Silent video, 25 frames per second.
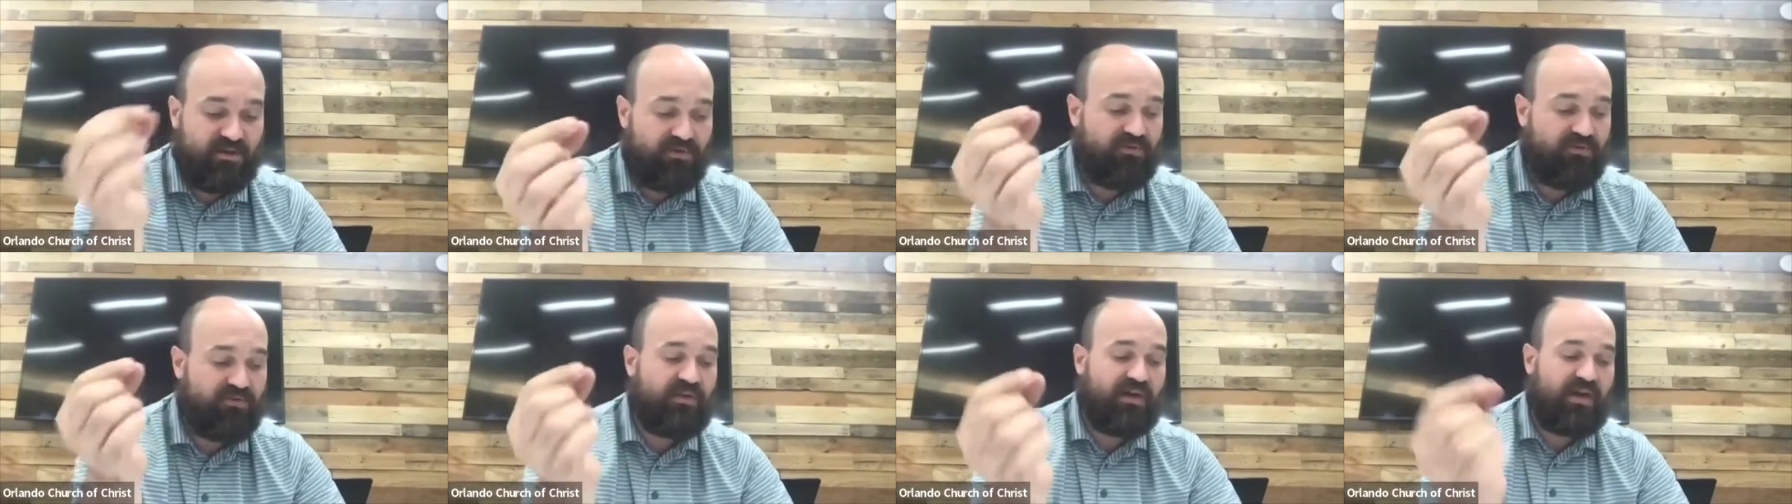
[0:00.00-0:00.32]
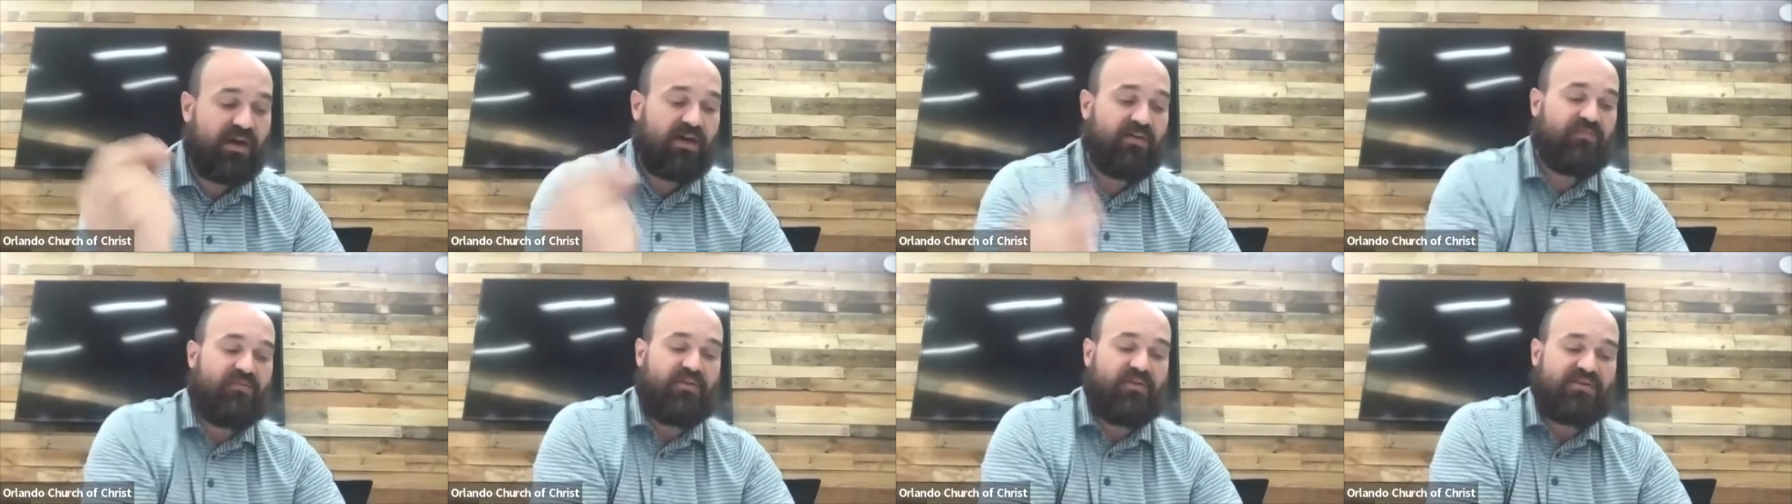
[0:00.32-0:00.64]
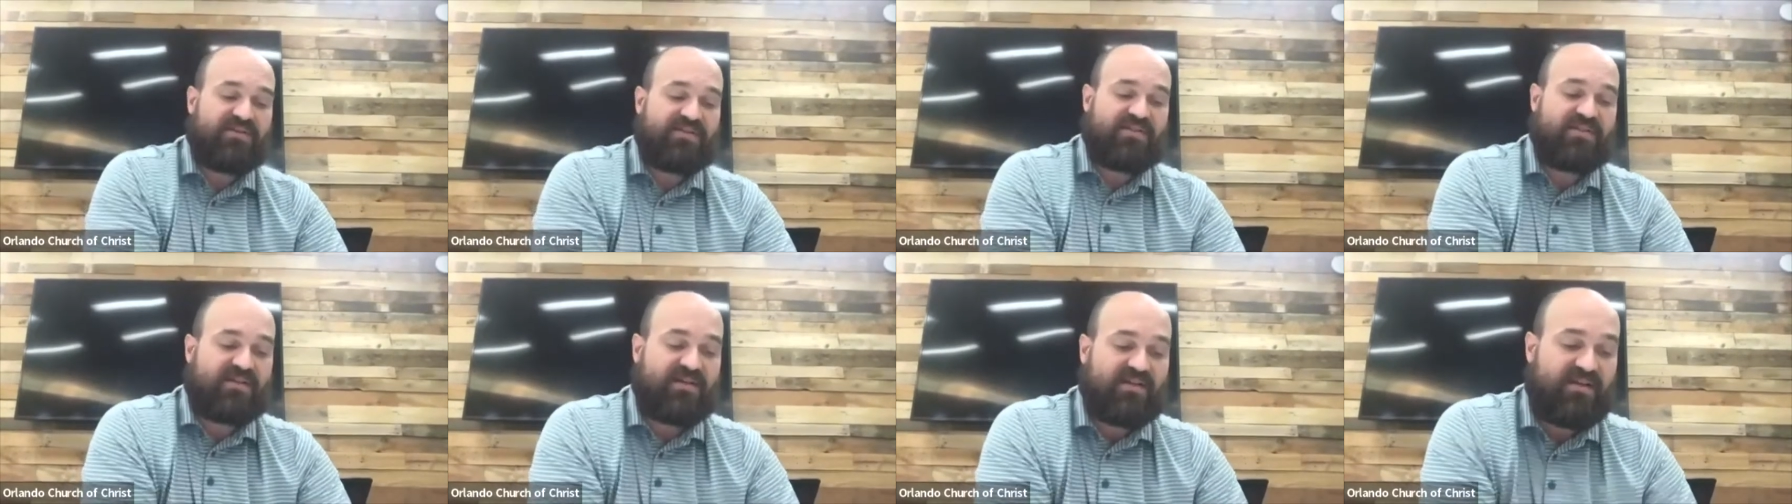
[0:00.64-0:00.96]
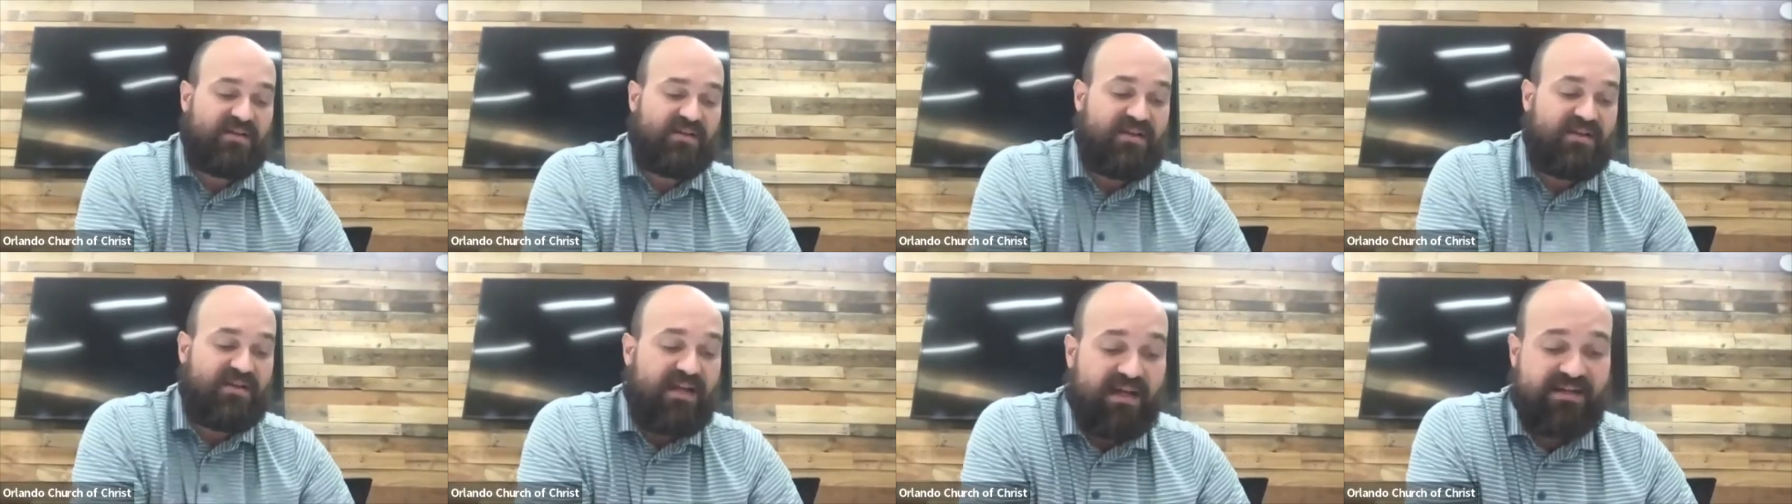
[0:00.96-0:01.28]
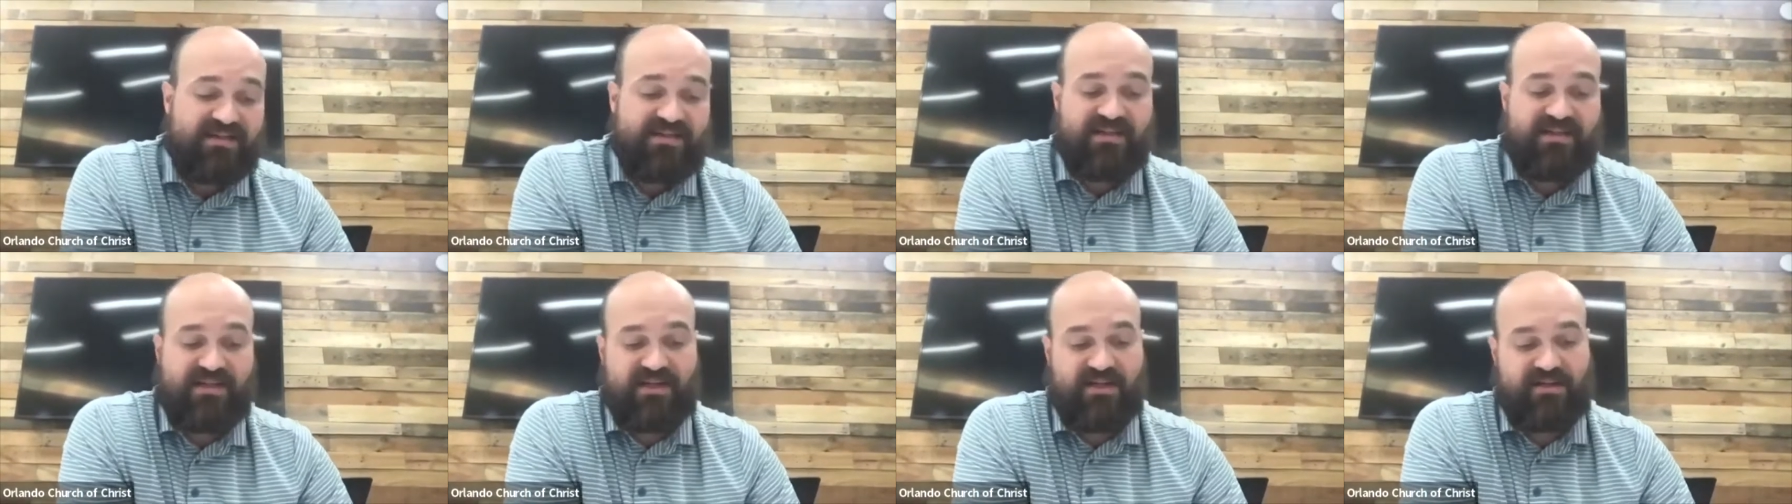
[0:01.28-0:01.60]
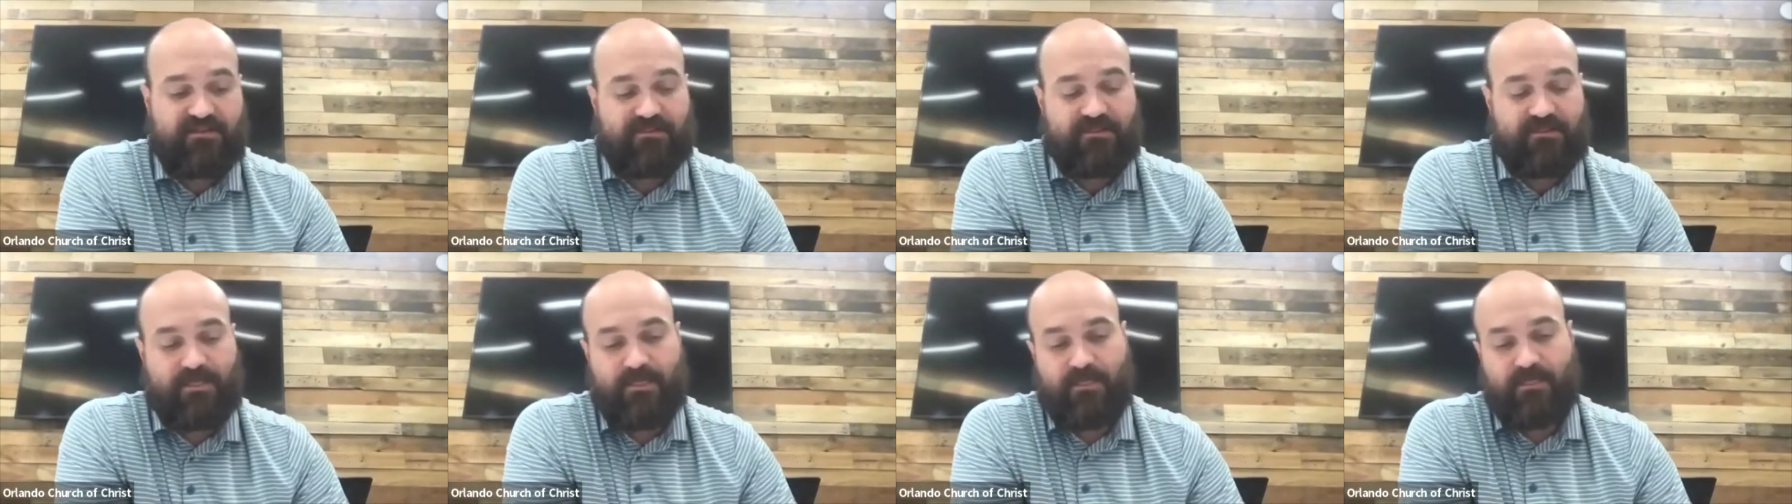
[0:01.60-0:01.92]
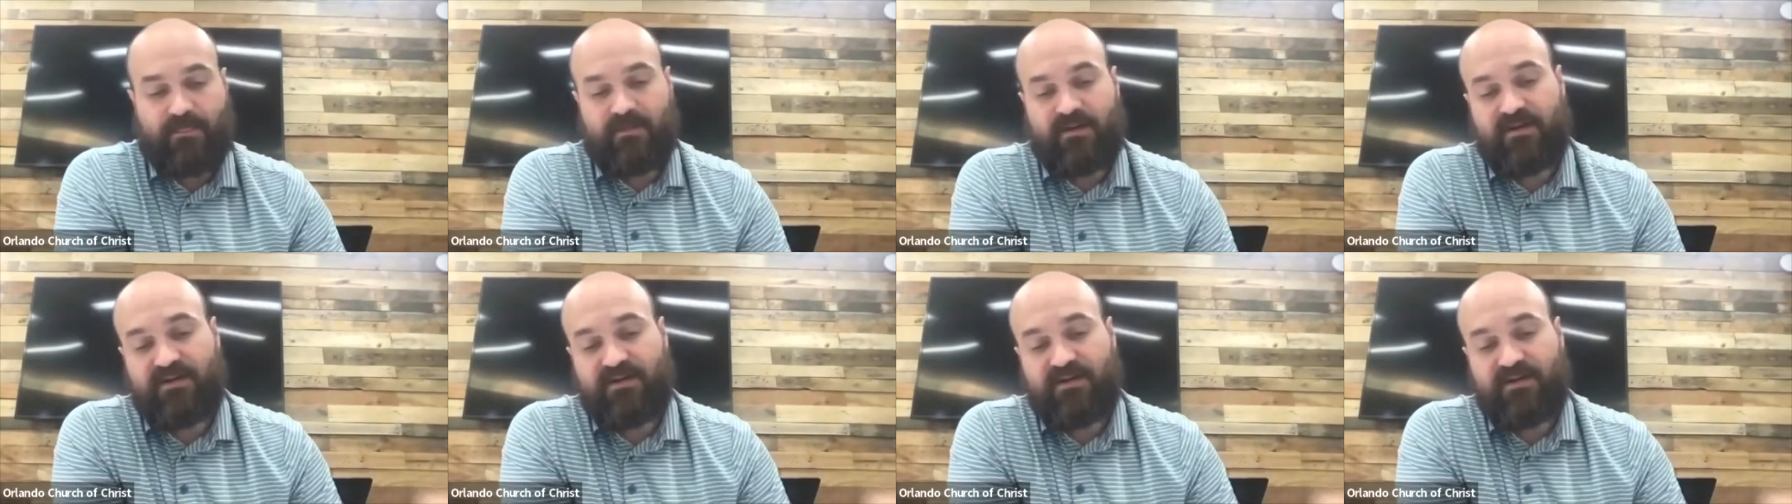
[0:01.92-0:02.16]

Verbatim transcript: go through the effort to connect it.